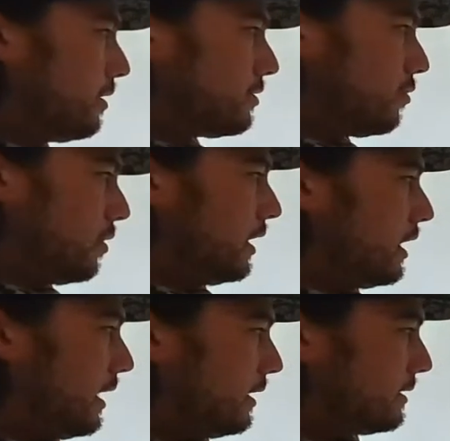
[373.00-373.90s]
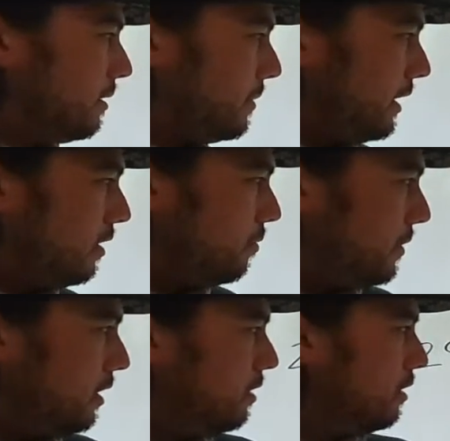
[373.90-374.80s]
29 because that might help me.
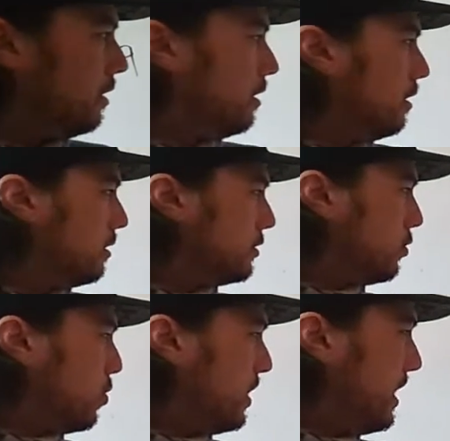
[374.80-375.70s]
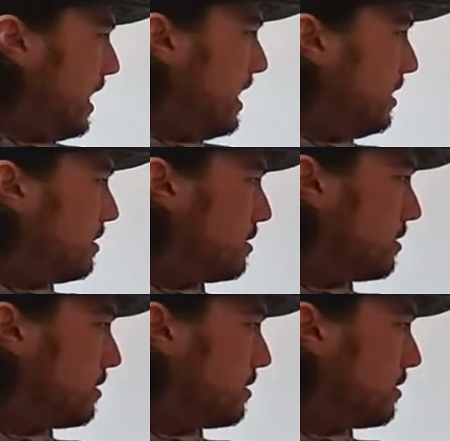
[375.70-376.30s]
28 to